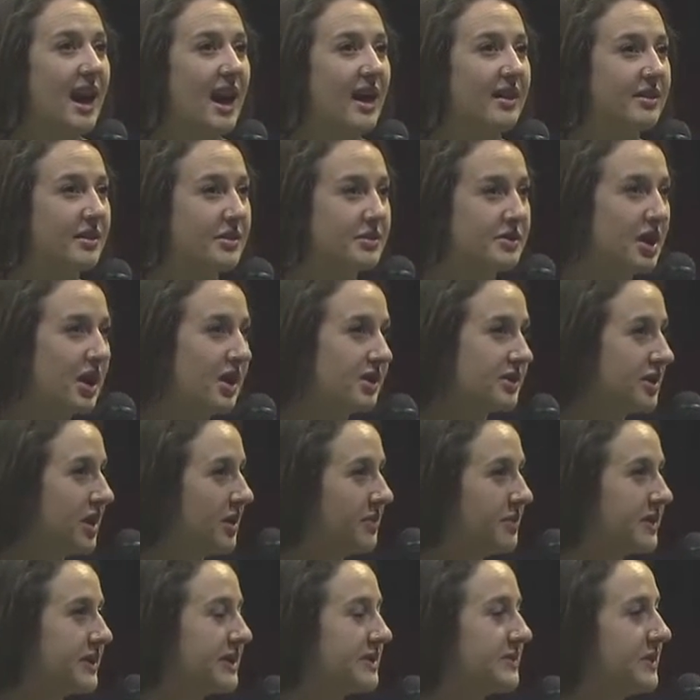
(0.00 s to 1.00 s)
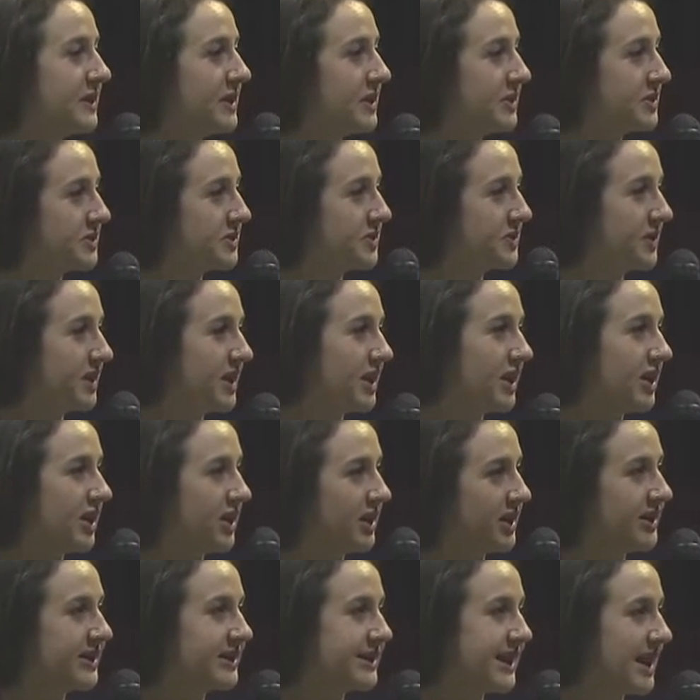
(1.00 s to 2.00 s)
and those Hot Topic speakers are a really
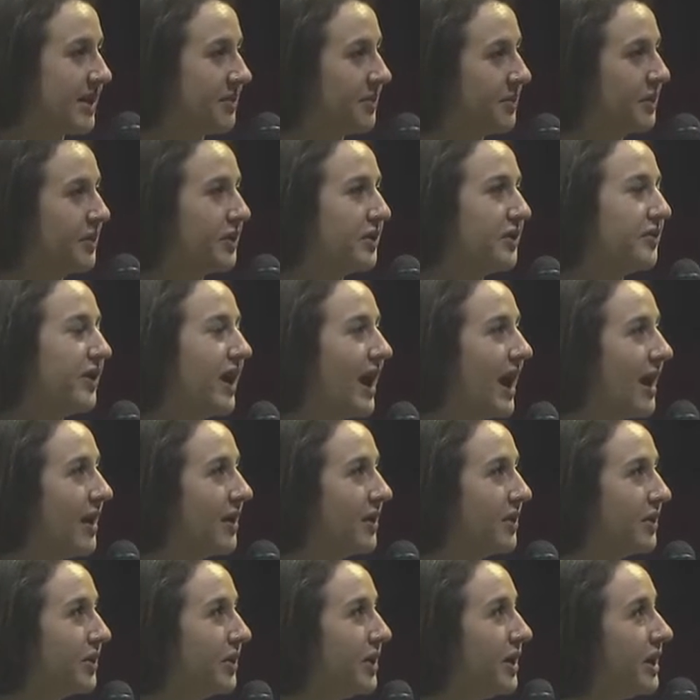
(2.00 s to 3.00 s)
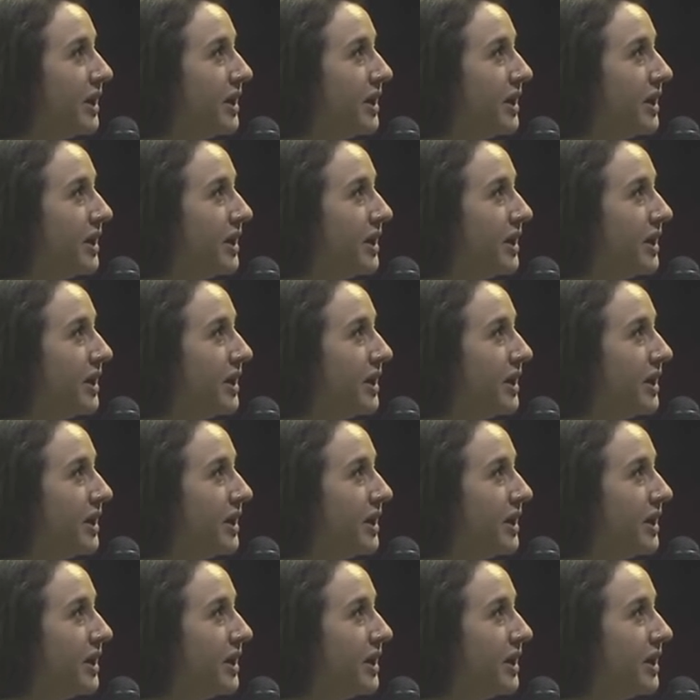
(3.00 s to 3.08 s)
good example of how